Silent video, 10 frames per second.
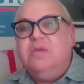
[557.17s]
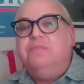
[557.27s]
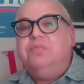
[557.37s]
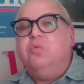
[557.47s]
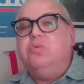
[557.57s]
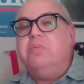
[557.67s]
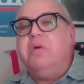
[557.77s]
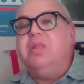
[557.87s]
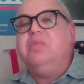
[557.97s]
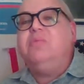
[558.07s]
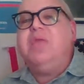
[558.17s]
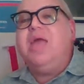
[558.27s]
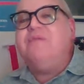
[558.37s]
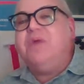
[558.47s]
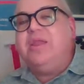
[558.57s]
Well, the problems we
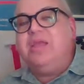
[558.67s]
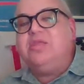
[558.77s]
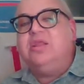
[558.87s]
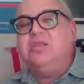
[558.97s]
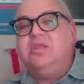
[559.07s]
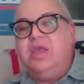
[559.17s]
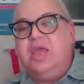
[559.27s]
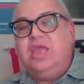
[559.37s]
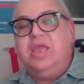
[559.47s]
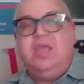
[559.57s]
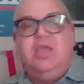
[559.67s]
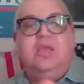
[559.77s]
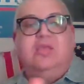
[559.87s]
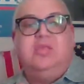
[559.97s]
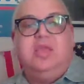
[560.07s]
have financially today
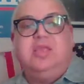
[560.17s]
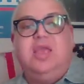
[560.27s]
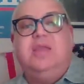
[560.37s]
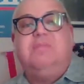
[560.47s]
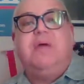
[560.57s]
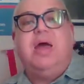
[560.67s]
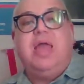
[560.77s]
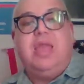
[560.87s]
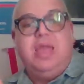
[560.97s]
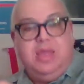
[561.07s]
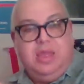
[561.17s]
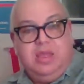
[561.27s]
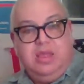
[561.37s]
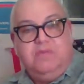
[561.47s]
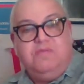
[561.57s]
is dictated by
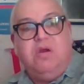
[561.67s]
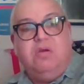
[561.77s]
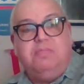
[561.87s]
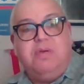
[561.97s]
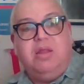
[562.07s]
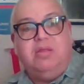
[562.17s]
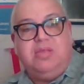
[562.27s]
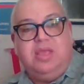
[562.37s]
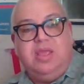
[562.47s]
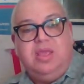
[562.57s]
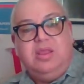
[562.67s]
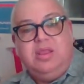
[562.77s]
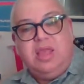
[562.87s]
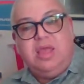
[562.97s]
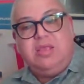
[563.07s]
foreign policy
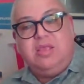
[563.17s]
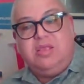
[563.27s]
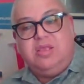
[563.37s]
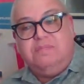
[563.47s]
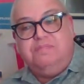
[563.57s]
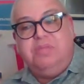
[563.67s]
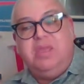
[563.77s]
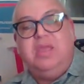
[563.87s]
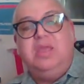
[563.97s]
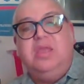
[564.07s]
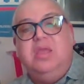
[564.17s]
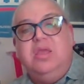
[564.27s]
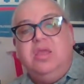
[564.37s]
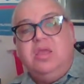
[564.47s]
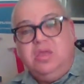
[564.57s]
that's being
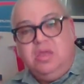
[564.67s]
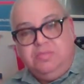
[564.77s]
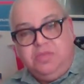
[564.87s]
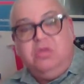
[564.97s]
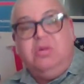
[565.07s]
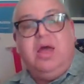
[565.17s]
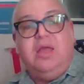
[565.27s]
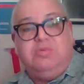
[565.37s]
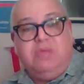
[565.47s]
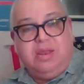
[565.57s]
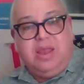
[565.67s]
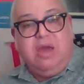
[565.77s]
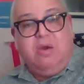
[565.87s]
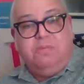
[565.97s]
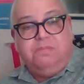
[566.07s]
utilized right
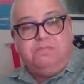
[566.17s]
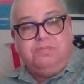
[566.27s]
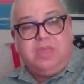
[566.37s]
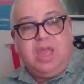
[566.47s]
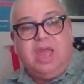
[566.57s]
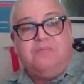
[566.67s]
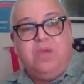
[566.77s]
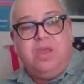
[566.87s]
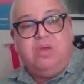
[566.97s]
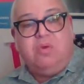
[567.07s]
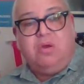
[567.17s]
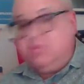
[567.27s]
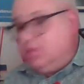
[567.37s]
now halfway across the